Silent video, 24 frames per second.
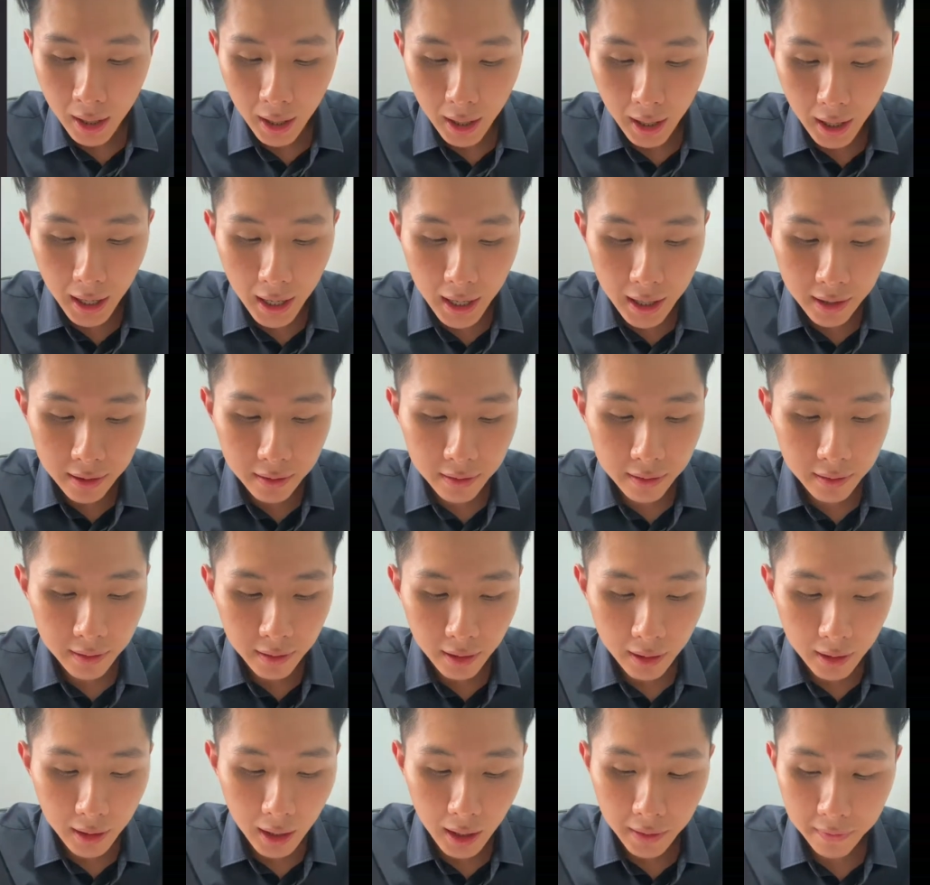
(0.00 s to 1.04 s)
In
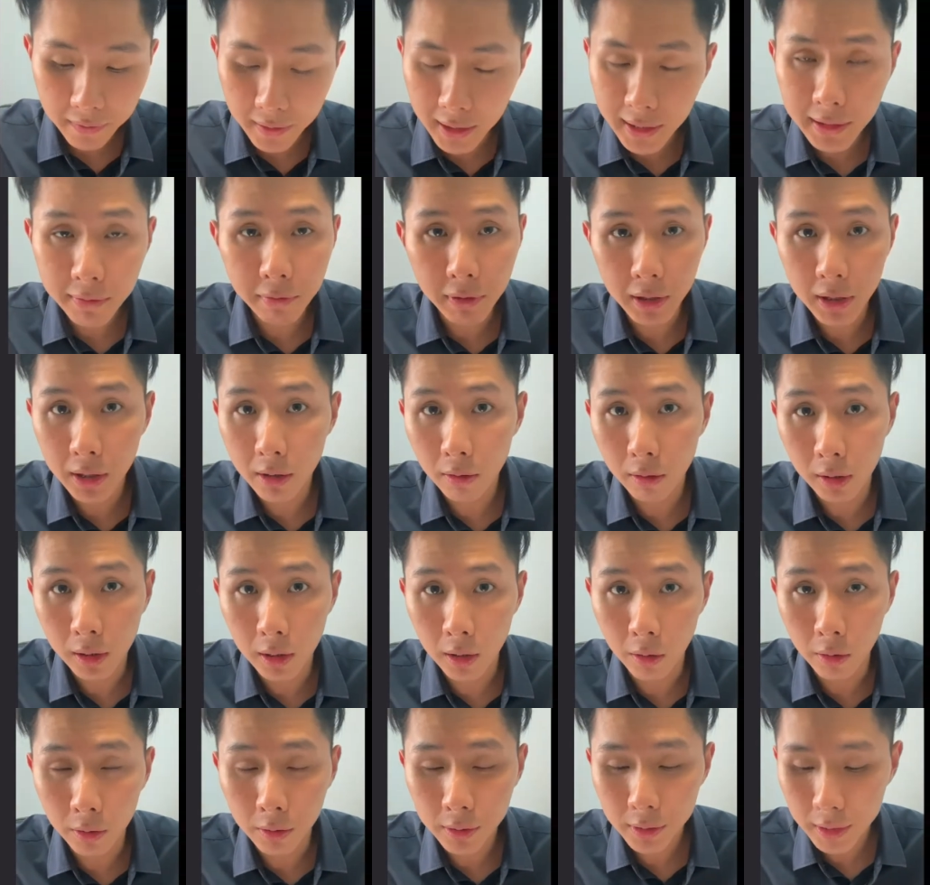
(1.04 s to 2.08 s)
this video
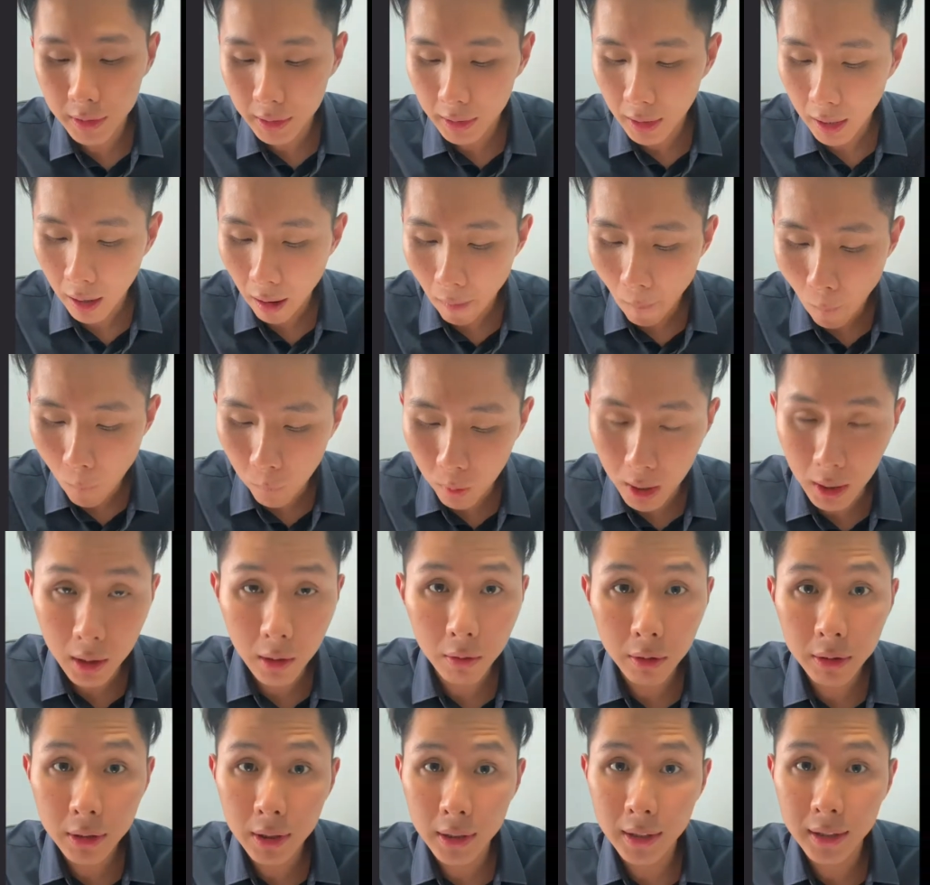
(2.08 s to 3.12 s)
alone, we are
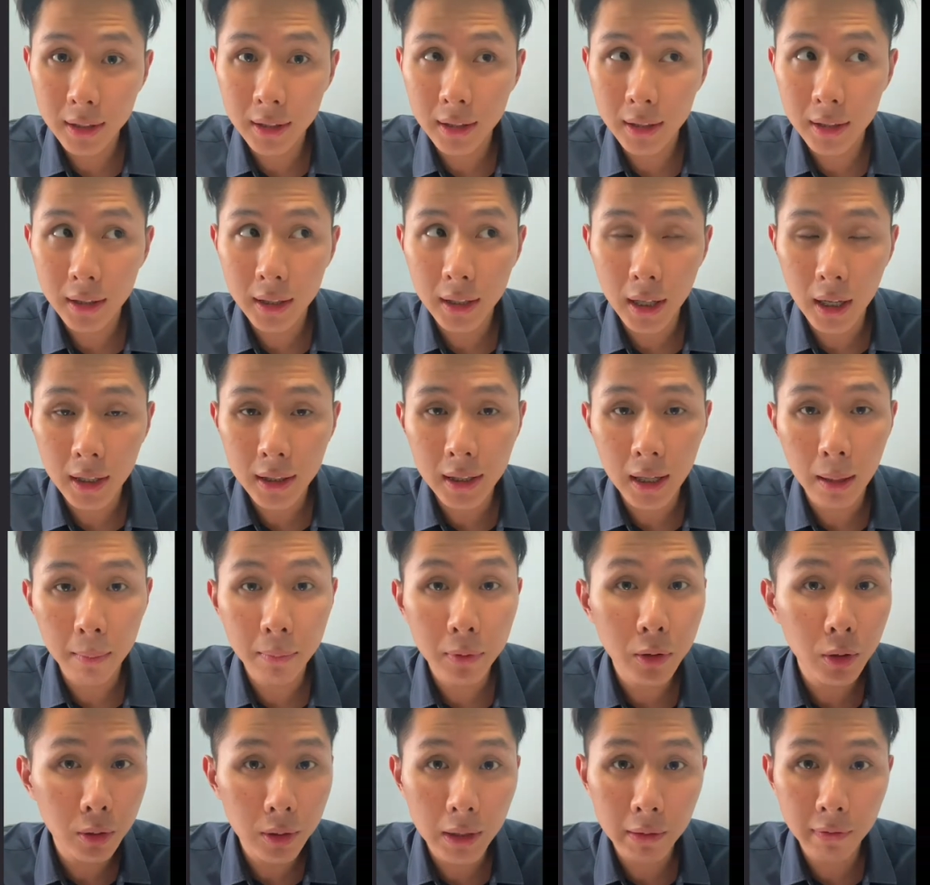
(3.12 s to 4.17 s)
going to attempt
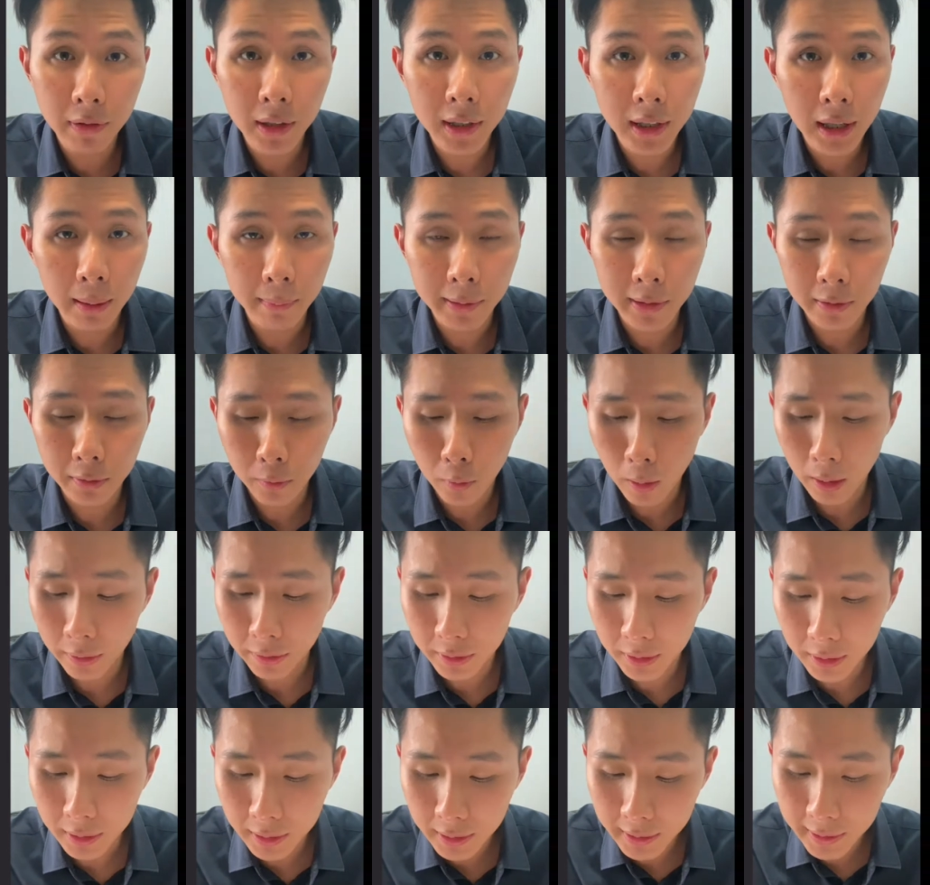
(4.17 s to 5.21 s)
two different types of
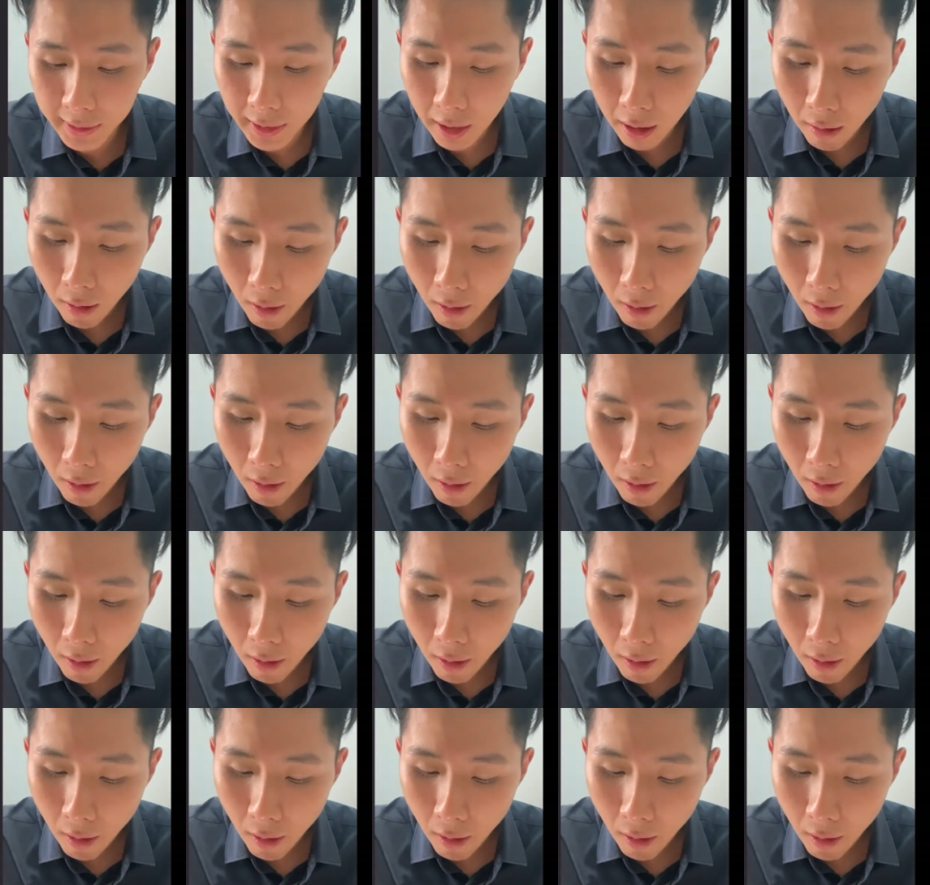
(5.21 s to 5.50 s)
questions.